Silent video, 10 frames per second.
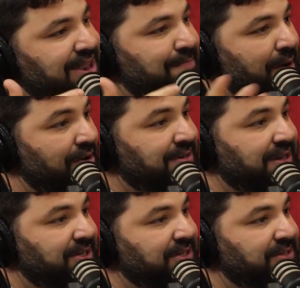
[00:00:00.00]
As opposed
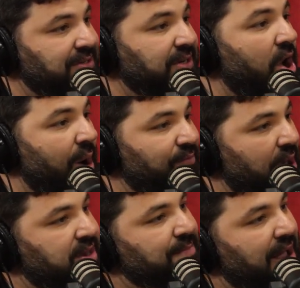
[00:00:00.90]
to just, no, I've
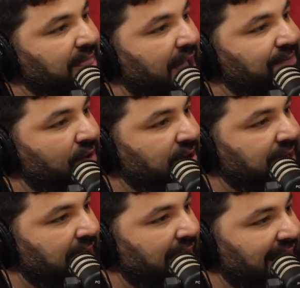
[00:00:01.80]
wasted my life on
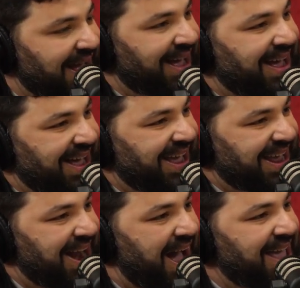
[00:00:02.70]
in
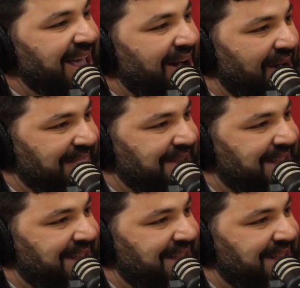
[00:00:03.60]
this